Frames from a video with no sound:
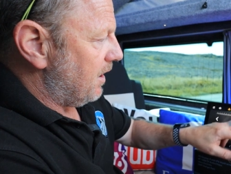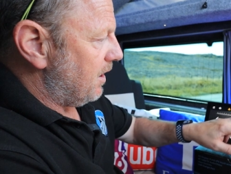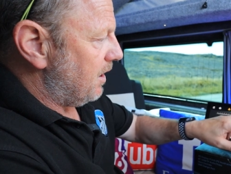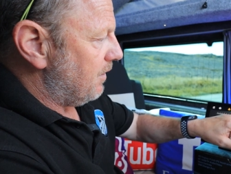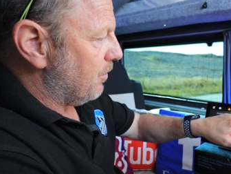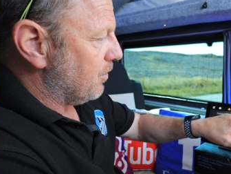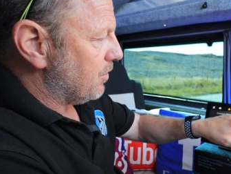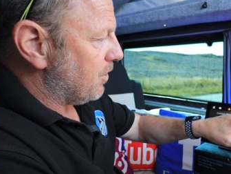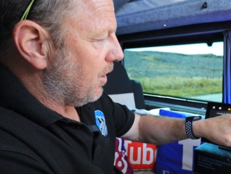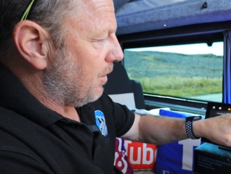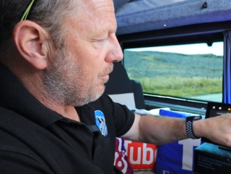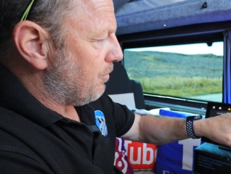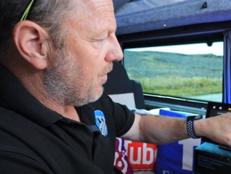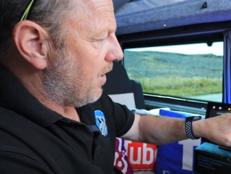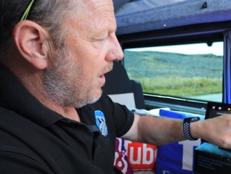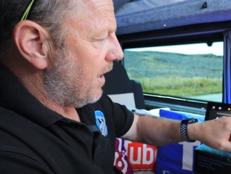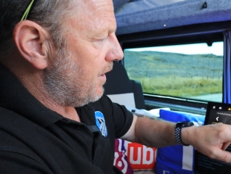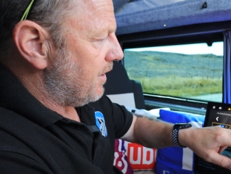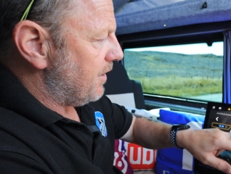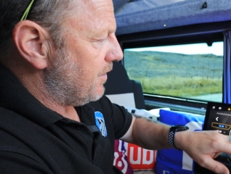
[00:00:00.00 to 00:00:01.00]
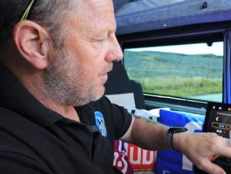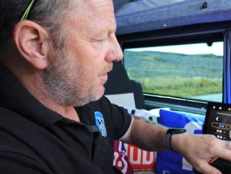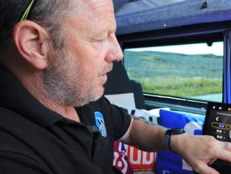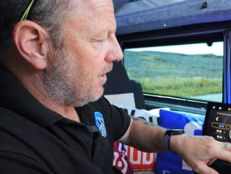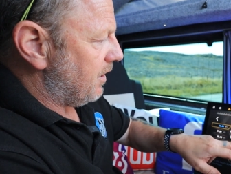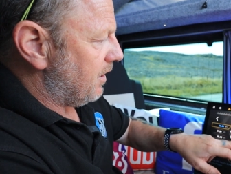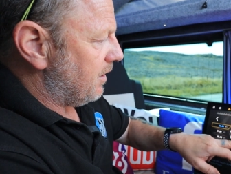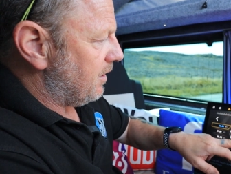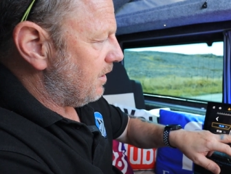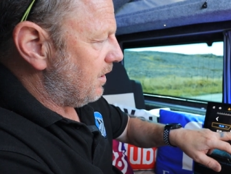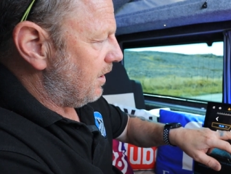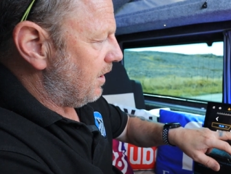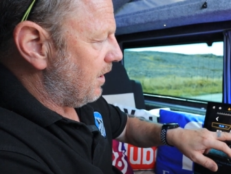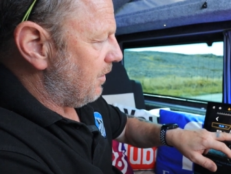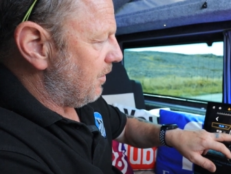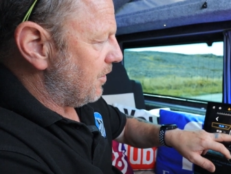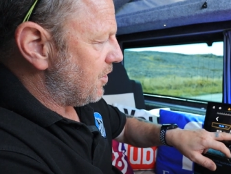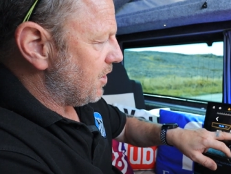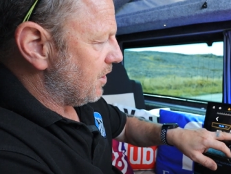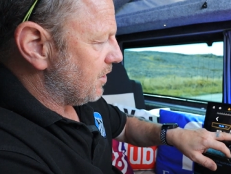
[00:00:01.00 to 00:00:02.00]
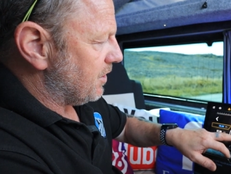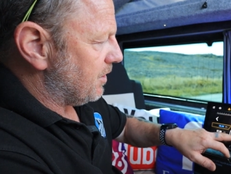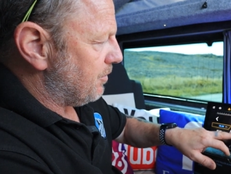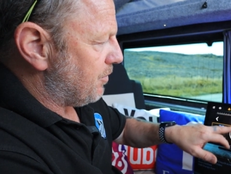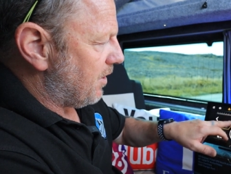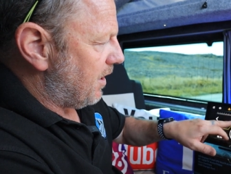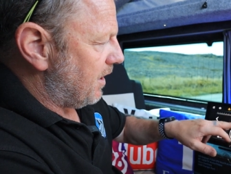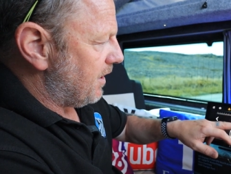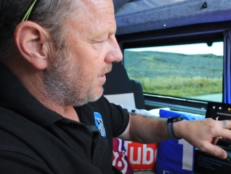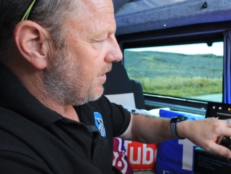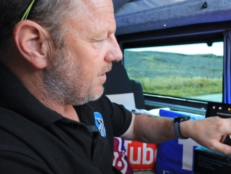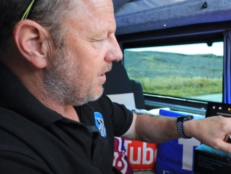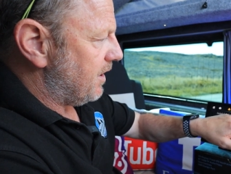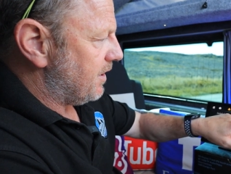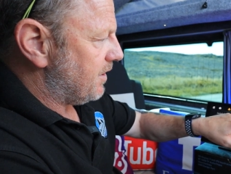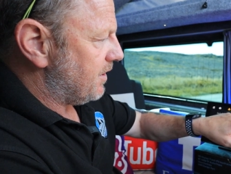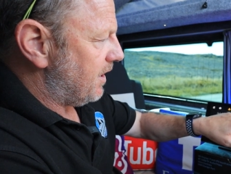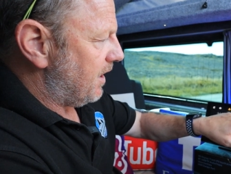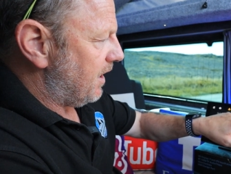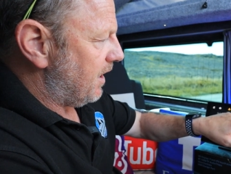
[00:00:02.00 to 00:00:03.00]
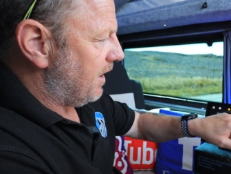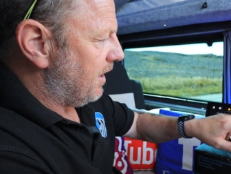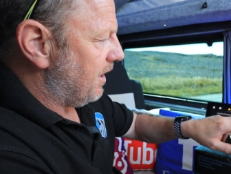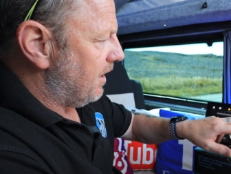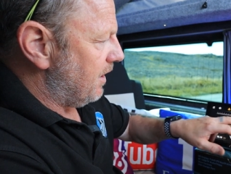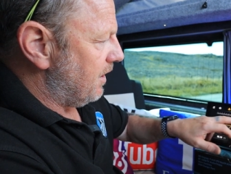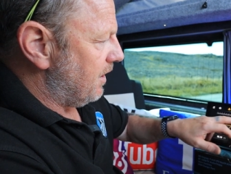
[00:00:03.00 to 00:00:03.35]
You've also got brightness. You can, you know, adjust the brightness of this thing.